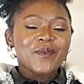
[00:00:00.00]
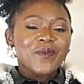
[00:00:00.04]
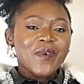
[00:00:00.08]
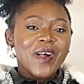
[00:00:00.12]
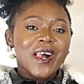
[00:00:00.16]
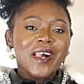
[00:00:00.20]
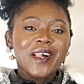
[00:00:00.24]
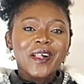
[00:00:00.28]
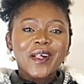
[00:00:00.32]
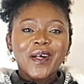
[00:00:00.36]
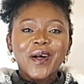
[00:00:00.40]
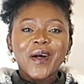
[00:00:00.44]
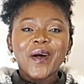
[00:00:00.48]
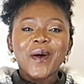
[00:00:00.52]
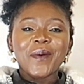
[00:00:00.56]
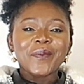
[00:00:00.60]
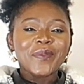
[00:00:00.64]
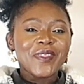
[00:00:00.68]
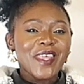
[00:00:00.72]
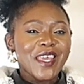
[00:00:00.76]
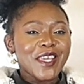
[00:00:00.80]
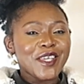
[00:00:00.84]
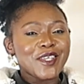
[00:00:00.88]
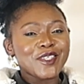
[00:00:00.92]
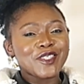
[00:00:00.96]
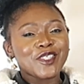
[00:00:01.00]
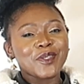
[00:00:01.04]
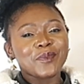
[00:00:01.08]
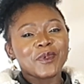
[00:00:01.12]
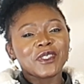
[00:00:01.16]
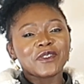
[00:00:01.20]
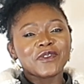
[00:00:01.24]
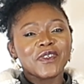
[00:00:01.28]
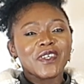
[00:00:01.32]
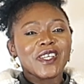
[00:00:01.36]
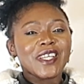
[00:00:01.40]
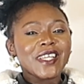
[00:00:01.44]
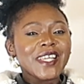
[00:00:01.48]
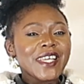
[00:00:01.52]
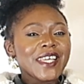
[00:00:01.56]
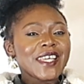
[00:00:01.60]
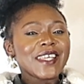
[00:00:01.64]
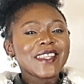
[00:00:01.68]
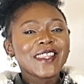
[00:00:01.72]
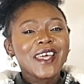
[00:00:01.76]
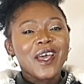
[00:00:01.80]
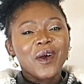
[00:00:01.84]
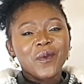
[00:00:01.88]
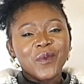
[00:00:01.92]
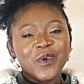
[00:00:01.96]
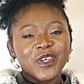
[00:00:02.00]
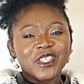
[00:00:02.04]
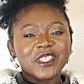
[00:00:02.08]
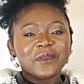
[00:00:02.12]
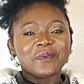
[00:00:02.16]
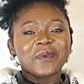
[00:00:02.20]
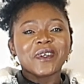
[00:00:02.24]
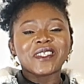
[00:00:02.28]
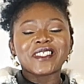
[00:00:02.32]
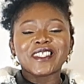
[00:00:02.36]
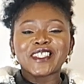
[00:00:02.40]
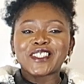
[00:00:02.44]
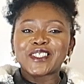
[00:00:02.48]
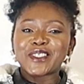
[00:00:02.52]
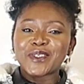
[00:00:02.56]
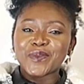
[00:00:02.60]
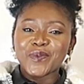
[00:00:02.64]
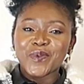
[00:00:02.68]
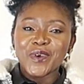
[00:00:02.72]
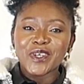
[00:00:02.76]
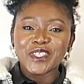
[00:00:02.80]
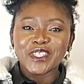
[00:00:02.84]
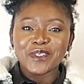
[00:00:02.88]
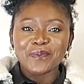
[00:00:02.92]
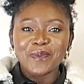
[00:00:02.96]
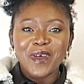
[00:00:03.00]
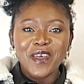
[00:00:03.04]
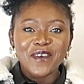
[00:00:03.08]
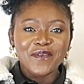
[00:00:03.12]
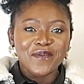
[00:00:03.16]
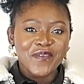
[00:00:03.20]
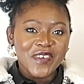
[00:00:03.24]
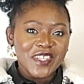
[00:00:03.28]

welcome thank you so much for clicking that watch button to watch my